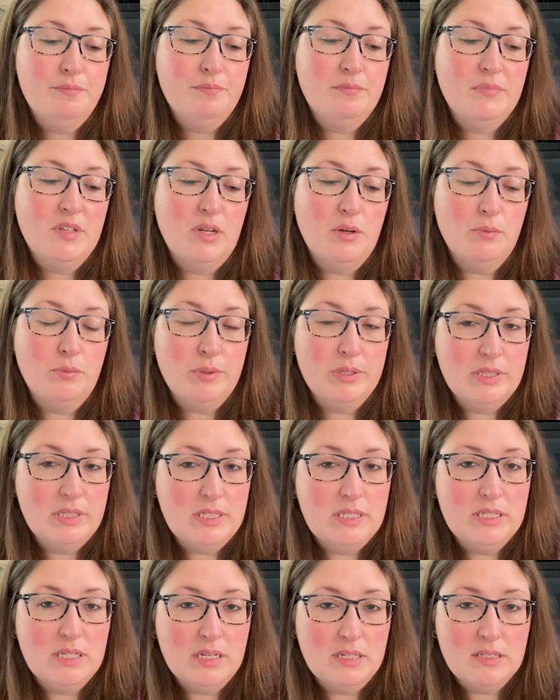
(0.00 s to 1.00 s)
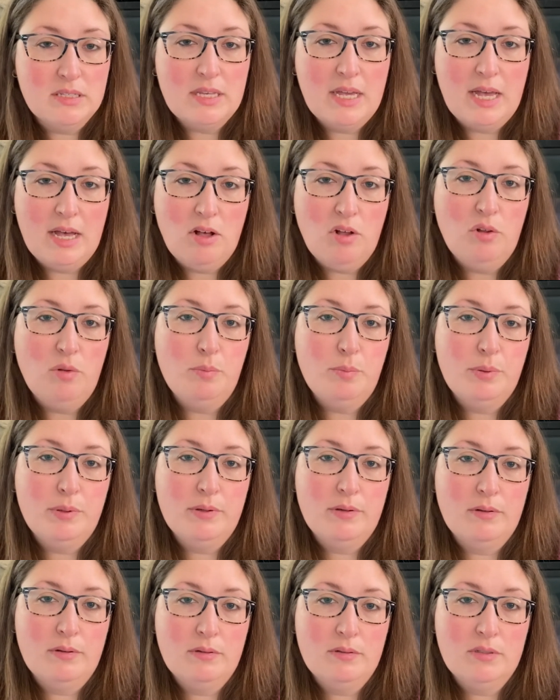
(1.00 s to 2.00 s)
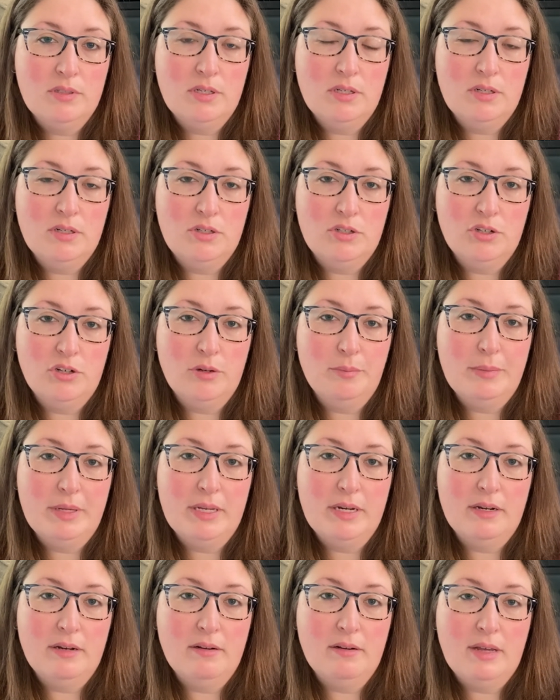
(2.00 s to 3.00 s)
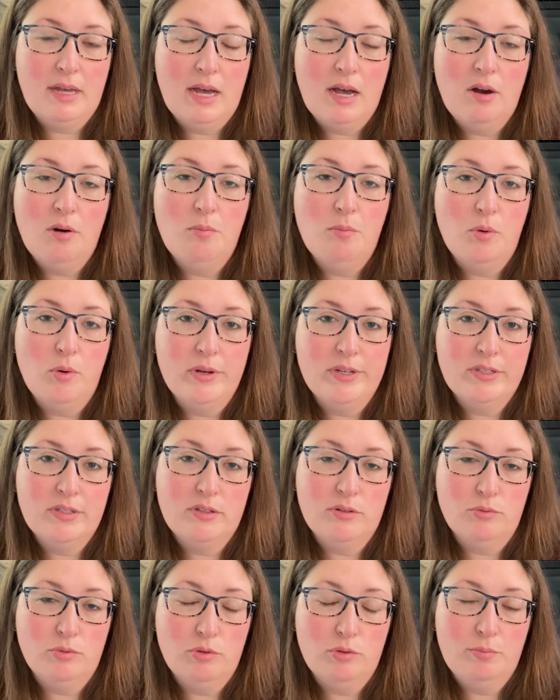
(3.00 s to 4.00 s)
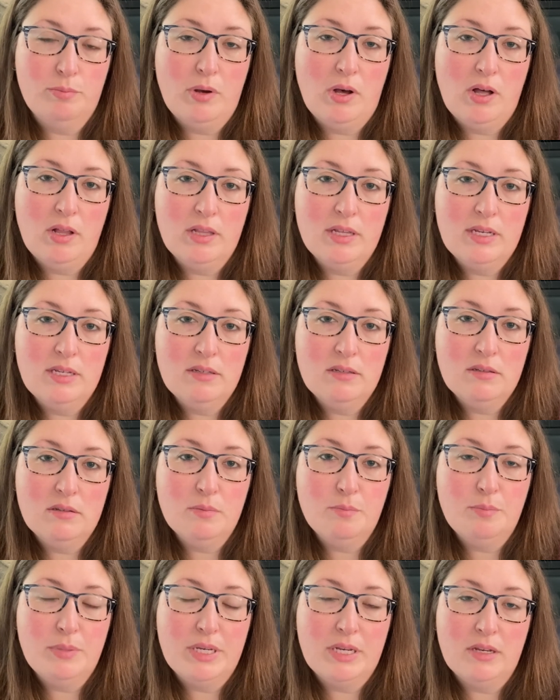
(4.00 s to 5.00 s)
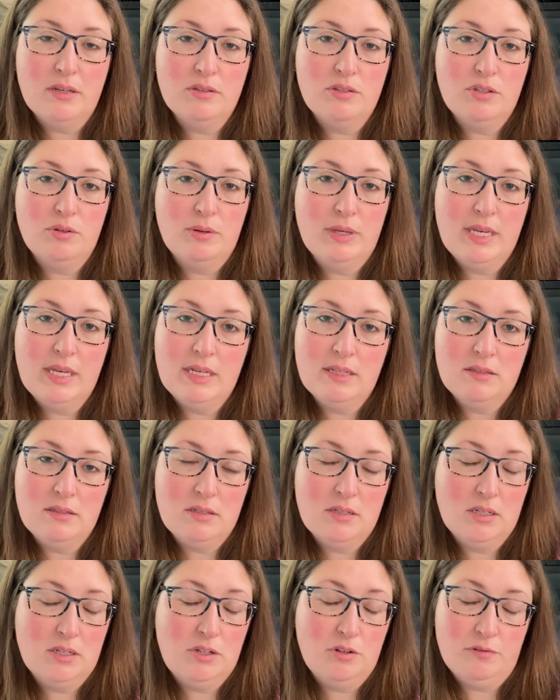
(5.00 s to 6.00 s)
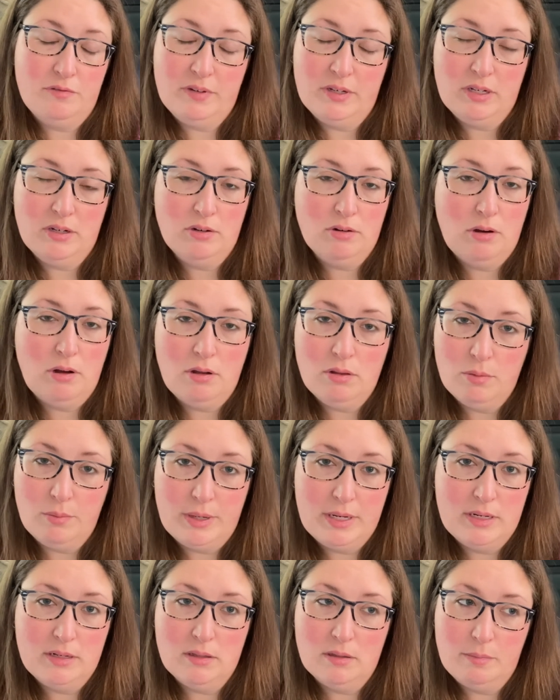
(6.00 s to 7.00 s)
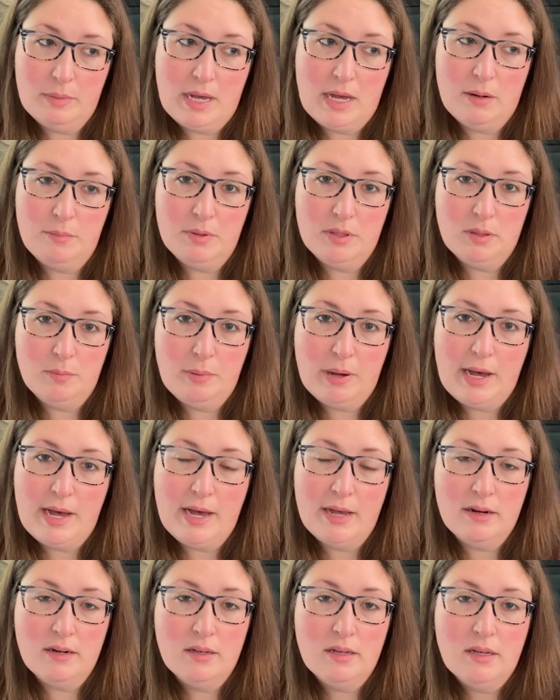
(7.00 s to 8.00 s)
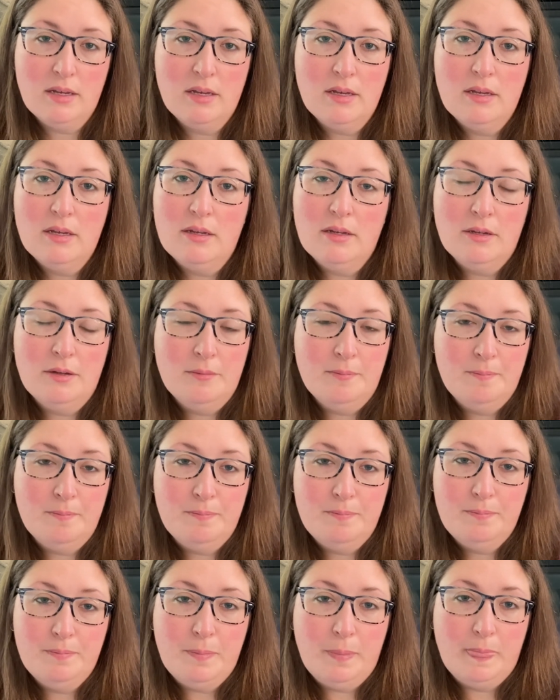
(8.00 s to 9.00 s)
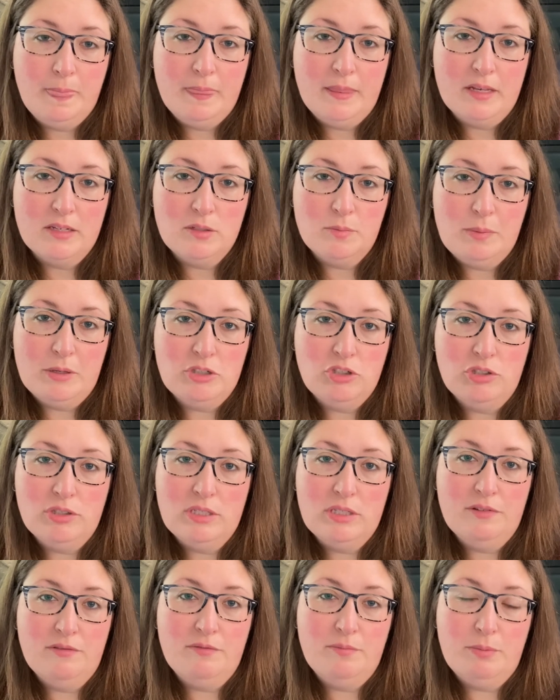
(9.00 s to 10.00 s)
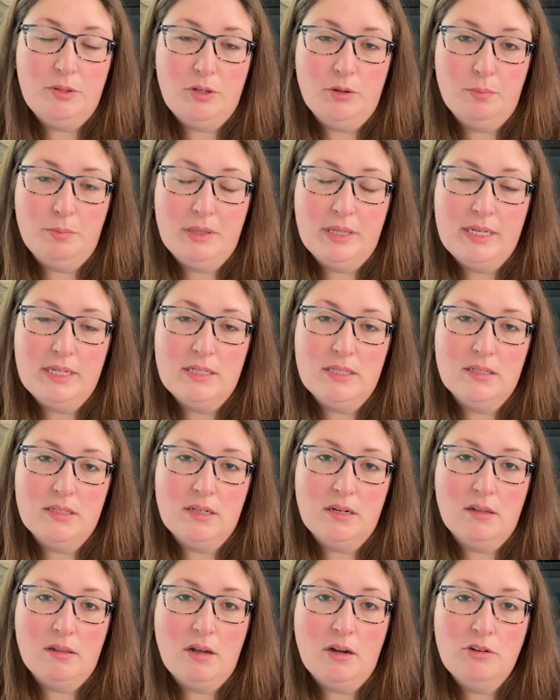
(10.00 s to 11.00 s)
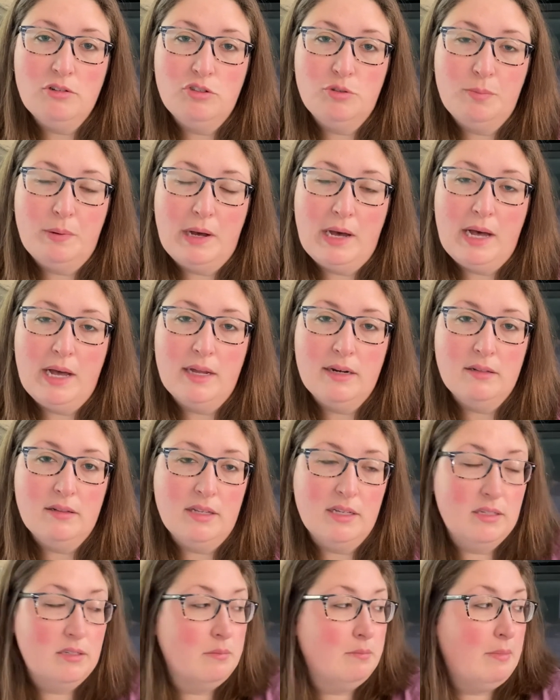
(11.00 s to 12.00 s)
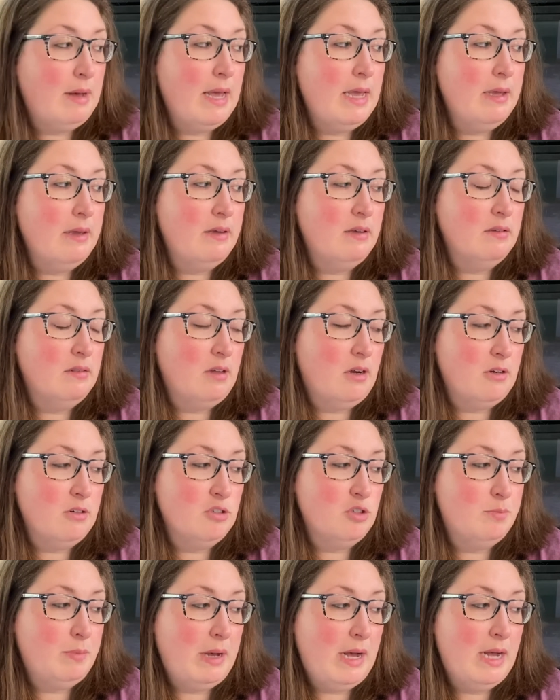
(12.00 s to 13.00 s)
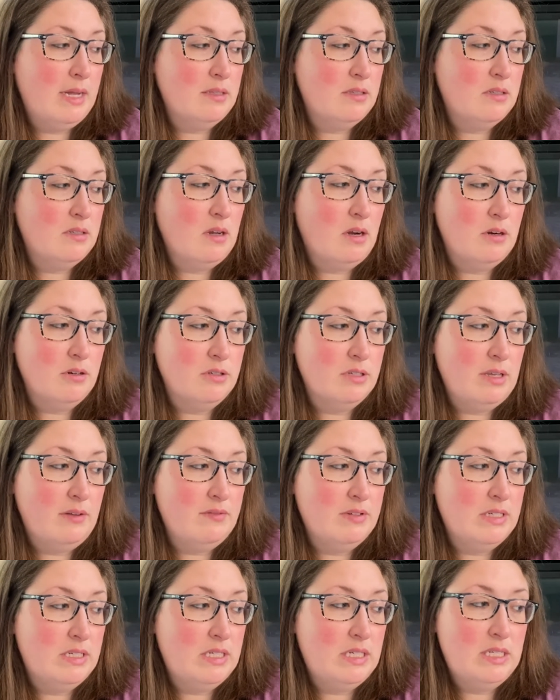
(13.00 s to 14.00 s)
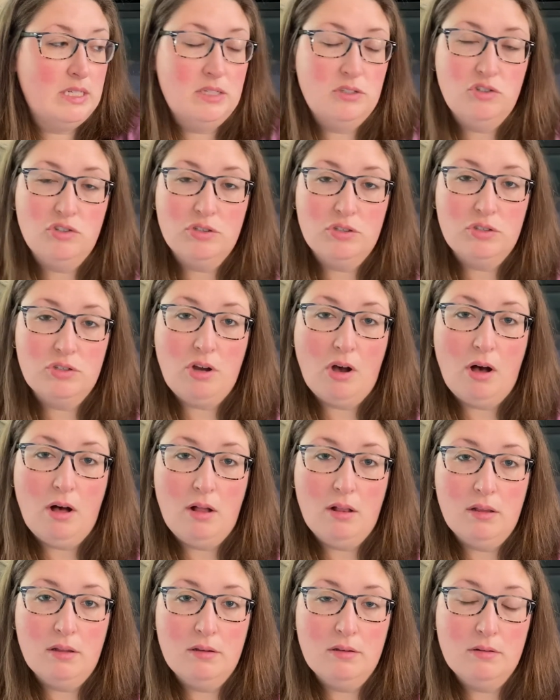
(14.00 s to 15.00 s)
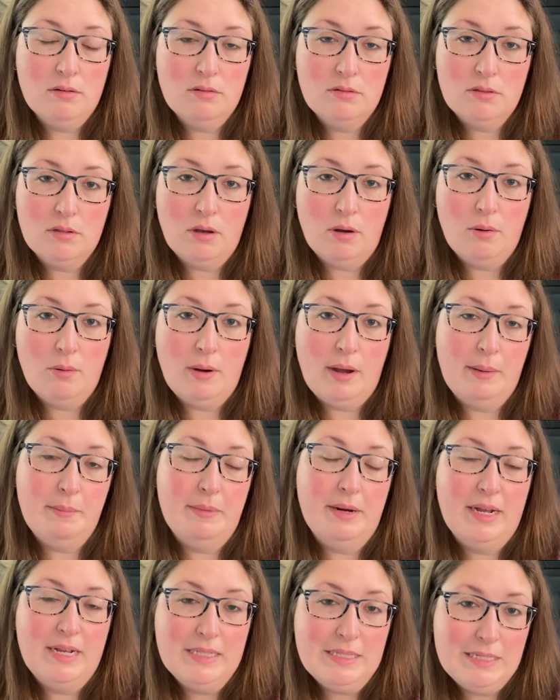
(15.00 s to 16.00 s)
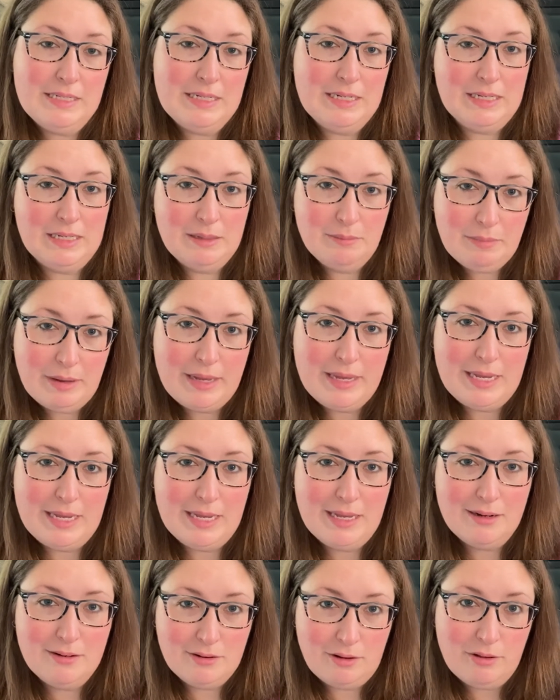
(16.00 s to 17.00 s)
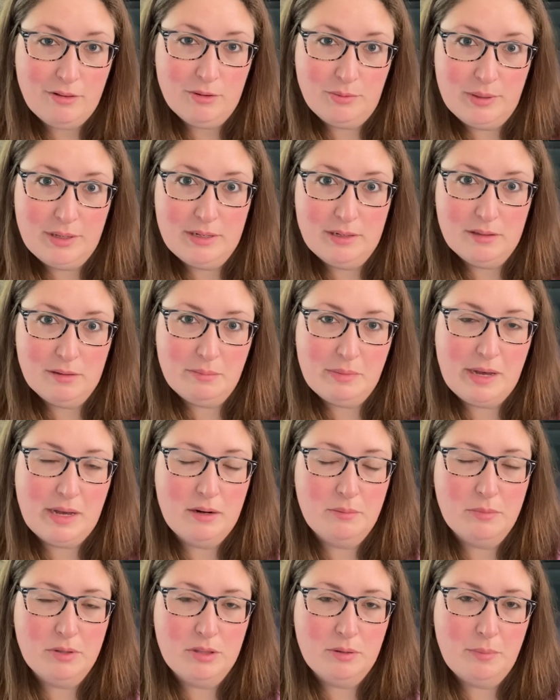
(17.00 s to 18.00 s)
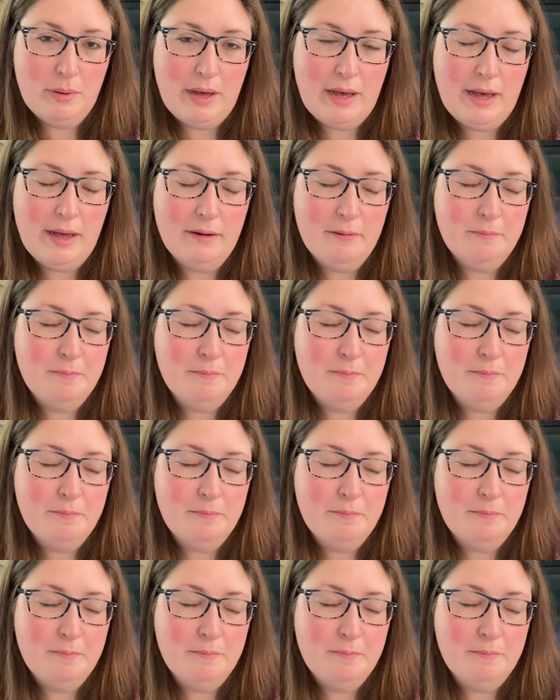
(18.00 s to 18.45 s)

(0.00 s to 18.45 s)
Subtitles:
it really does help to determine how moist a root ball is, because you can't stick your finger all the way to the bottom of the pot. Especially if your plant is in a large pot. Like my large pots are 17 inches tall, so I'm not sticking my hand all the way to the bottom of the pot.